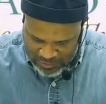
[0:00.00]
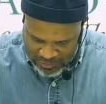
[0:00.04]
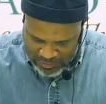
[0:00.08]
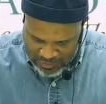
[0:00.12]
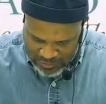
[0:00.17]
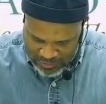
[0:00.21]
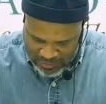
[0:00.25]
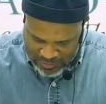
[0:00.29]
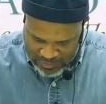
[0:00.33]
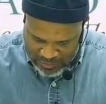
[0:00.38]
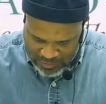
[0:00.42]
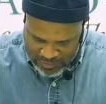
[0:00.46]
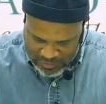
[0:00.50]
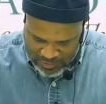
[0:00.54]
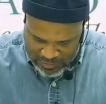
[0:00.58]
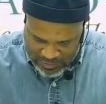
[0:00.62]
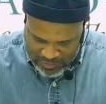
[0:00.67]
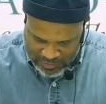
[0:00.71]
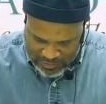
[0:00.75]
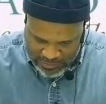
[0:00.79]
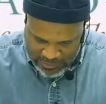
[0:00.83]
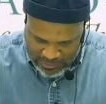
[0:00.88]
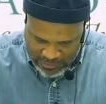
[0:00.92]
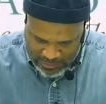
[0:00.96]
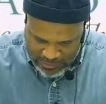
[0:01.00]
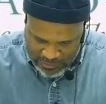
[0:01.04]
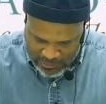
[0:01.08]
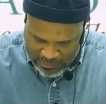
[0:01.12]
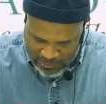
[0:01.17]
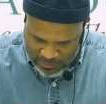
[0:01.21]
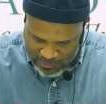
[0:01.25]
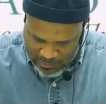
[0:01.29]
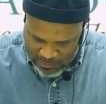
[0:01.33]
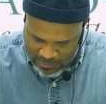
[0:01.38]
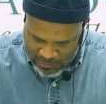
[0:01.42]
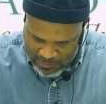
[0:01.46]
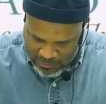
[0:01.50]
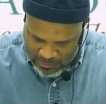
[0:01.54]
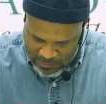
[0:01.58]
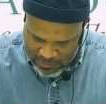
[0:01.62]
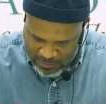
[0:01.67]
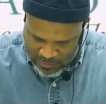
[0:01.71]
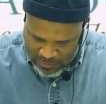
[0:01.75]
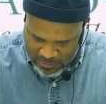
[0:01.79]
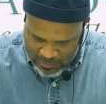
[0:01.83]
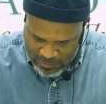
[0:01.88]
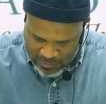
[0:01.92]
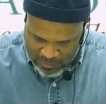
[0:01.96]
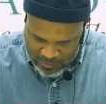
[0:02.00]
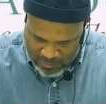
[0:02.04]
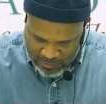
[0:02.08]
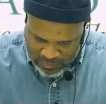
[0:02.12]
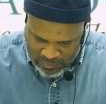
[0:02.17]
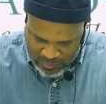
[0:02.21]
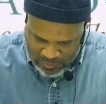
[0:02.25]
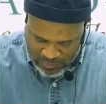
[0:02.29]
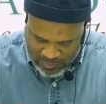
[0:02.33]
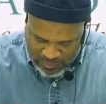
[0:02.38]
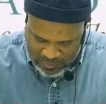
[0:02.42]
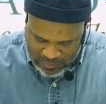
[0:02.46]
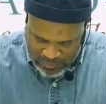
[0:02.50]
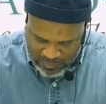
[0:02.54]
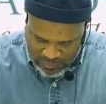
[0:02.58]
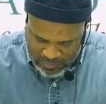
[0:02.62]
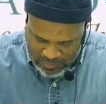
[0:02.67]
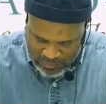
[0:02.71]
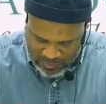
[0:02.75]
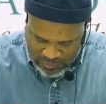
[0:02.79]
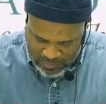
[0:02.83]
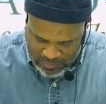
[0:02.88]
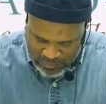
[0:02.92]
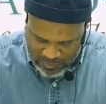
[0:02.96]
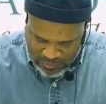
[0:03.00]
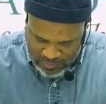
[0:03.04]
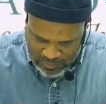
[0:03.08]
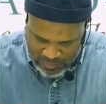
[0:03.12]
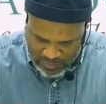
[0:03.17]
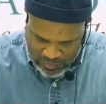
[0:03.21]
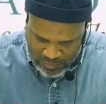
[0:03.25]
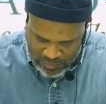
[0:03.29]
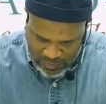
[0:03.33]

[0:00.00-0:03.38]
[no speech]